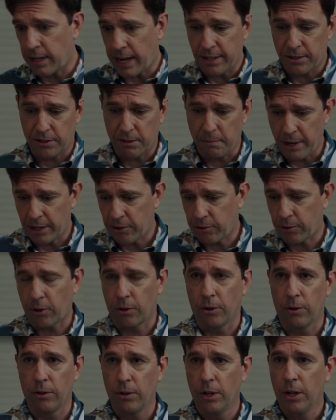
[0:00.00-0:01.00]

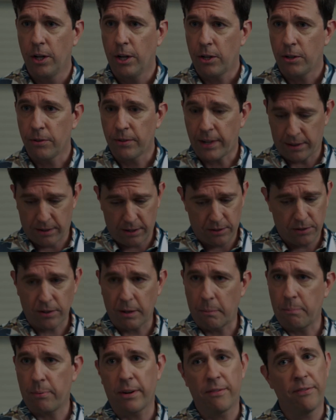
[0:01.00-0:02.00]
Asymmetrical, you've got the
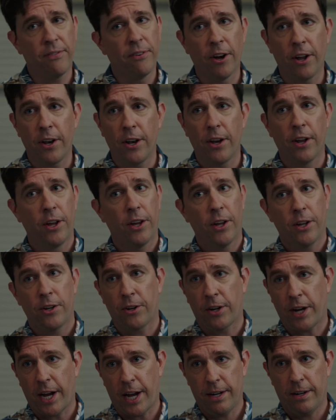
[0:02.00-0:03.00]
slippery foot,
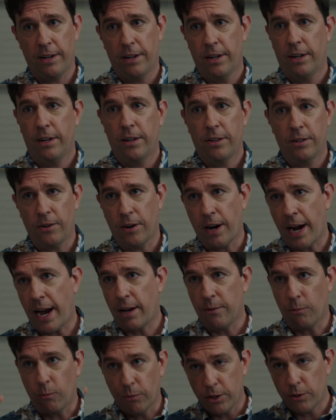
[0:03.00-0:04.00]
you got your eye,
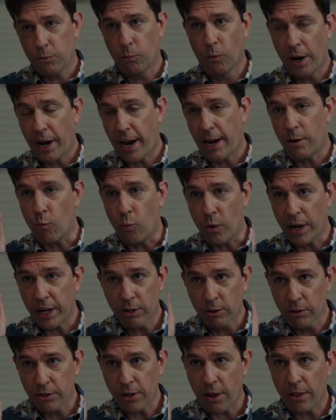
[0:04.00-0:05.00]
this one eye
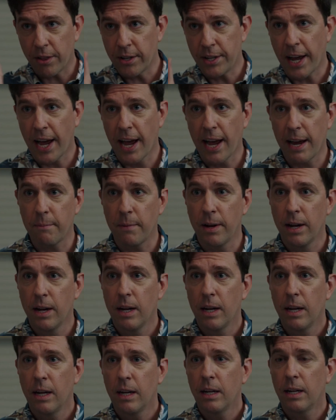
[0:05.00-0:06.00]
wiggles all the time.
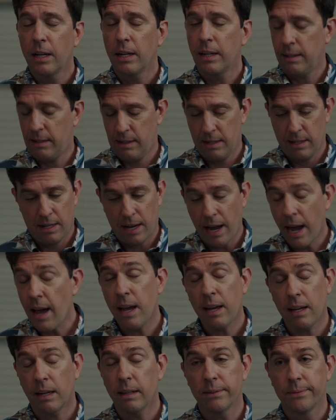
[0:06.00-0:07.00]
Slippery foot?
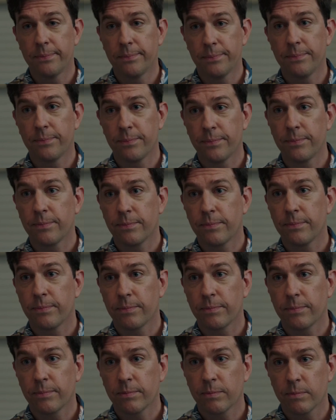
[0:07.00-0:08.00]
Yeah.
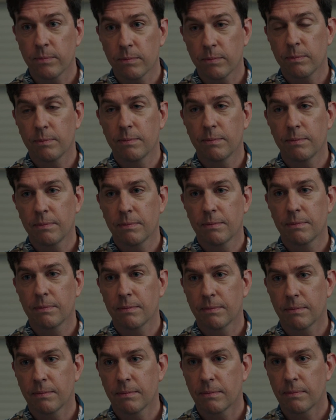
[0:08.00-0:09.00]
What's a slippery foot?
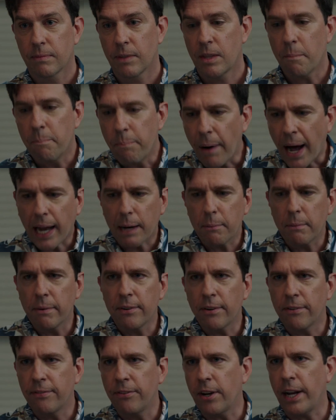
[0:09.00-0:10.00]
The bottom of
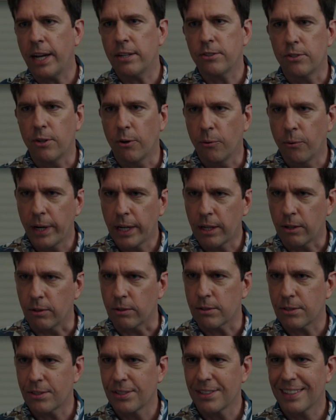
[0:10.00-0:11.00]
your foot has no
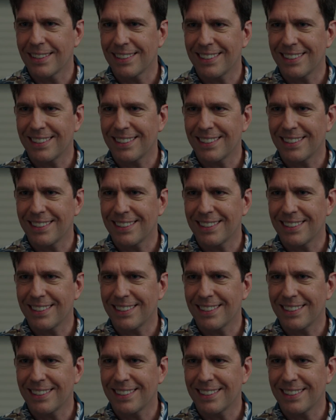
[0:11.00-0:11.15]
wrinkles.